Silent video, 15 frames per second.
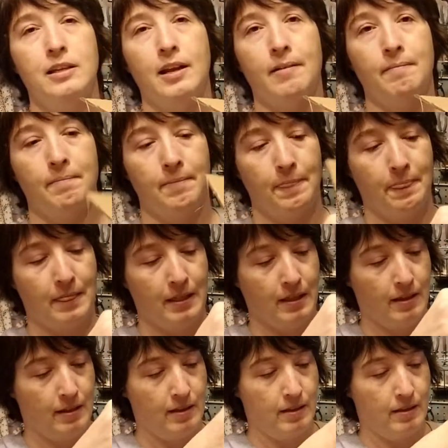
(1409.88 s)
Yeah.
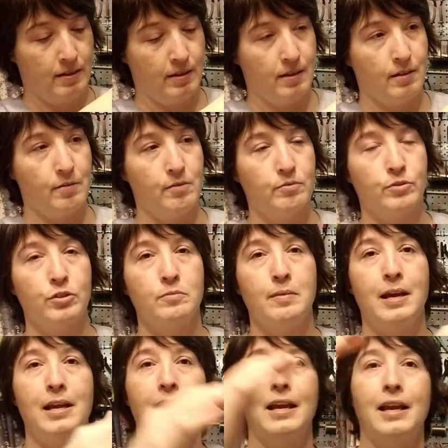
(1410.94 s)
I want to
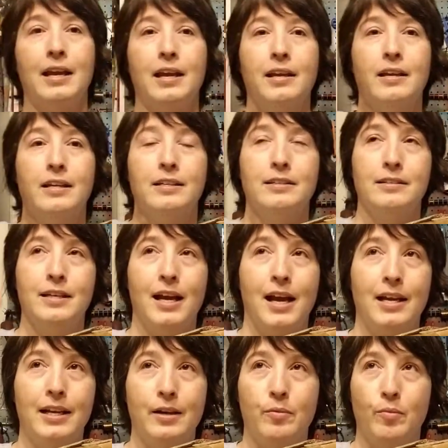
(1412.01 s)
make a
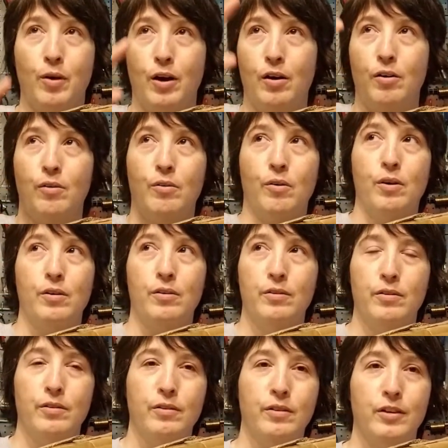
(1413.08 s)
tiny wall
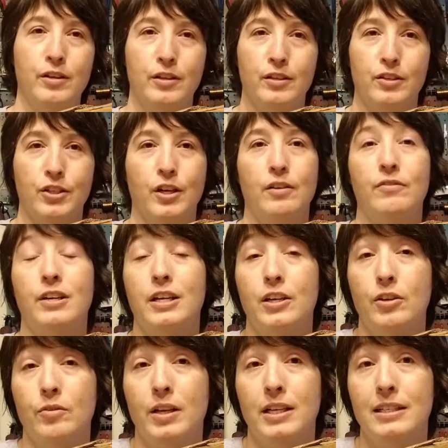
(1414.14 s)
shelving
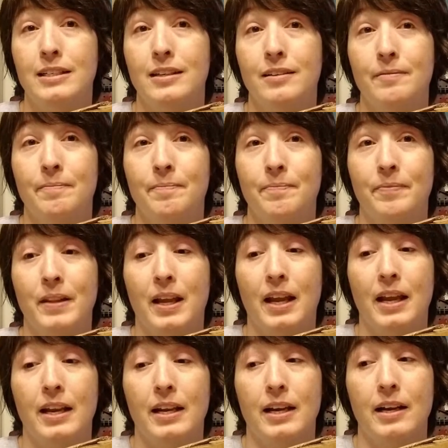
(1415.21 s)
unit.
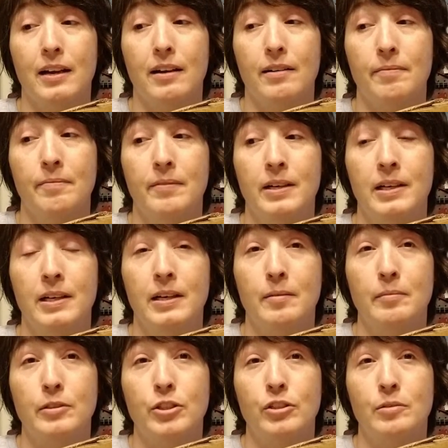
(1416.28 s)
And uh,
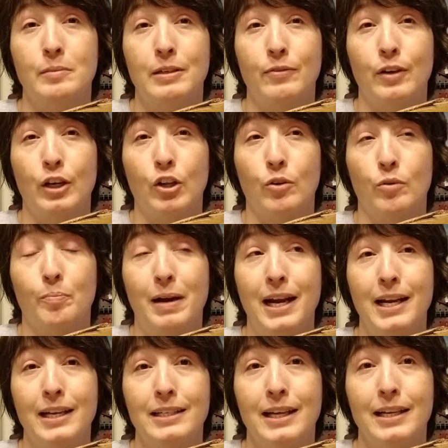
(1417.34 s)
we'll do some different little
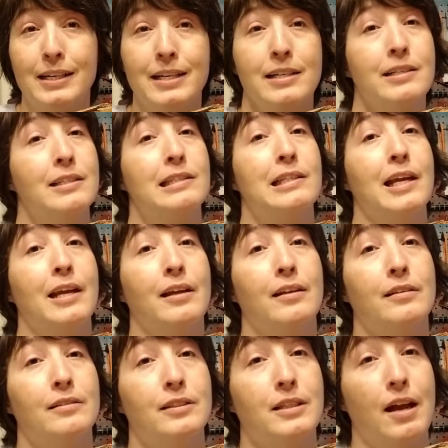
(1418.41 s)
painting techniques
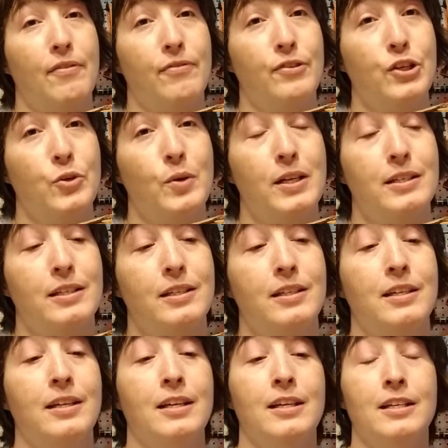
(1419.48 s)
and stuff to it.
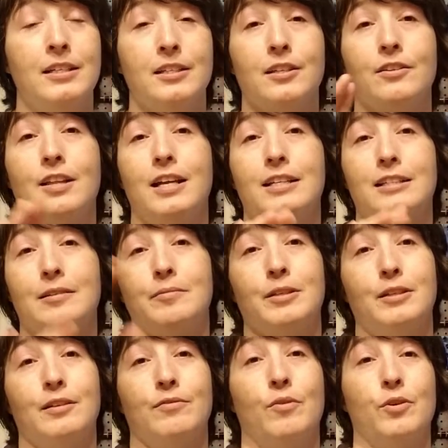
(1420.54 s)
So that's something to
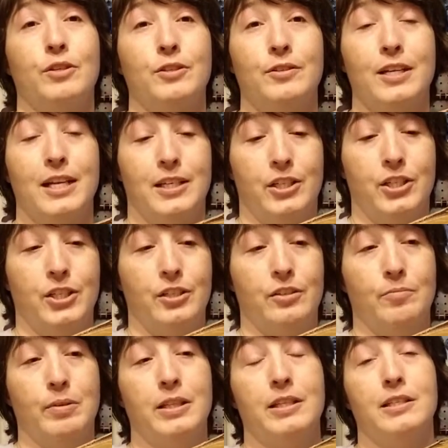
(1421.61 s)
look forward to next
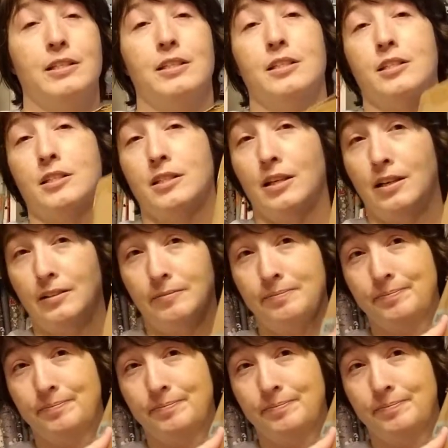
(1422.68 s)
year. But this is uh,